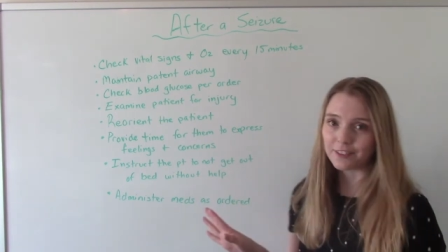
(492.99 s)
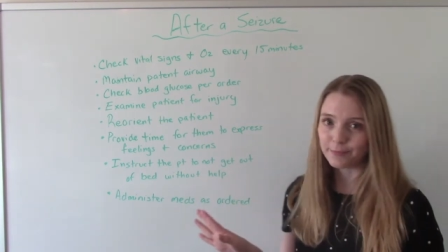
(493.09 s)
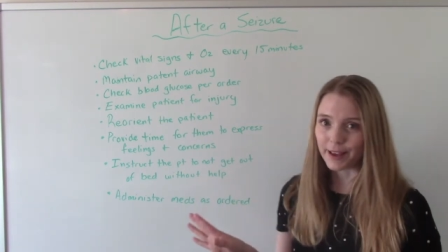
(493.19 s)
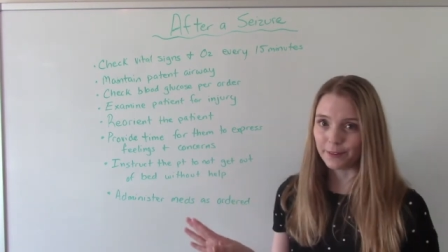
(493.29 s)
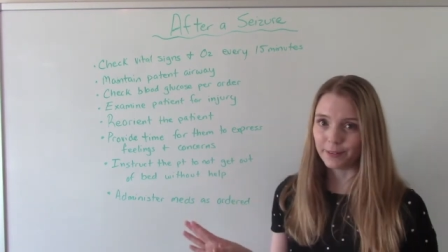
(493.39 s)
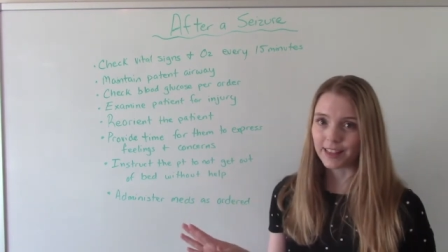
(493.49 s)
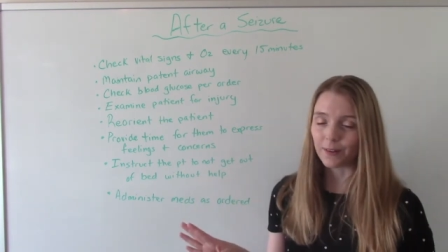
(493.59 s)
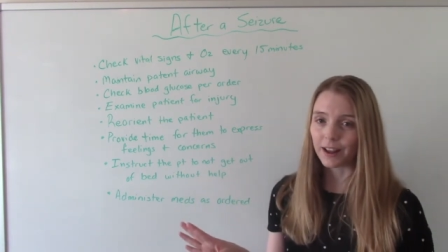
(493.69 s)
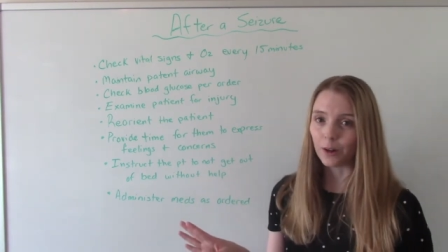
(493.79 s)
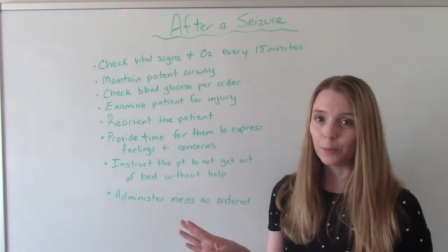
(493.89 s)
of bed
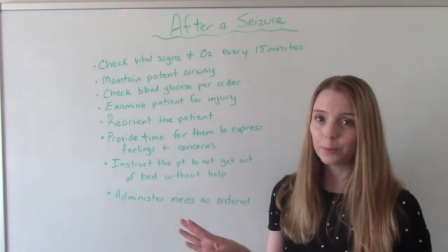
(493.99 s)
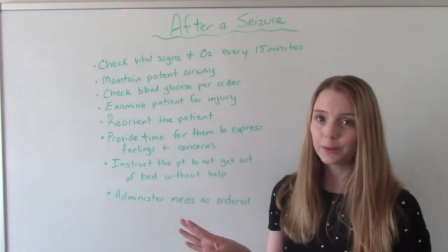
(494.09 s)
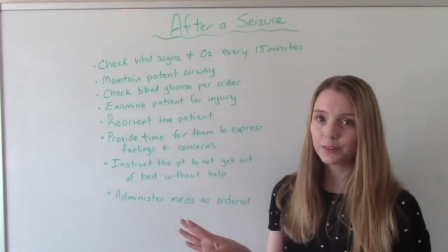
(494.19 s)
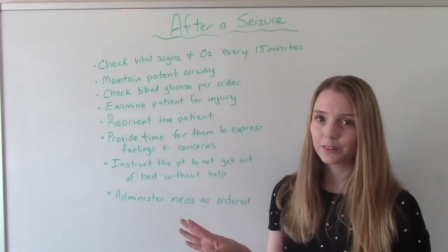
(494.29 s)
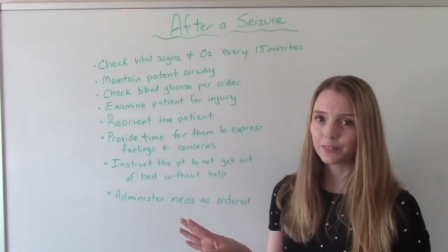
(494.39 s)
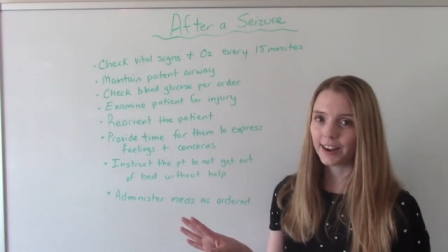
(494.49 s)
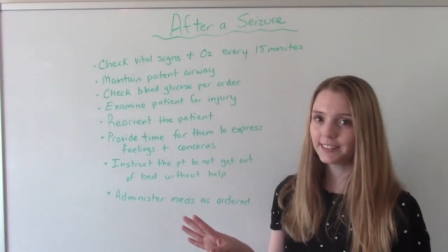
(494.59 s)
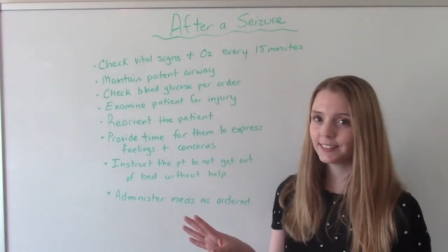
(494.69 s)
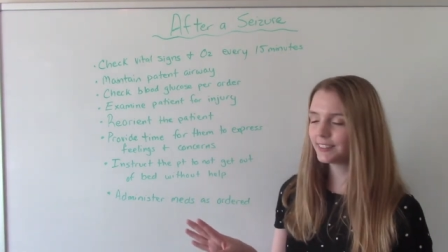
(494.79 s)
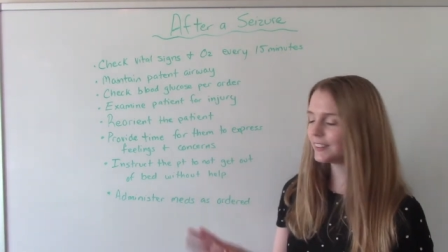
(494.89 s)
without help, right?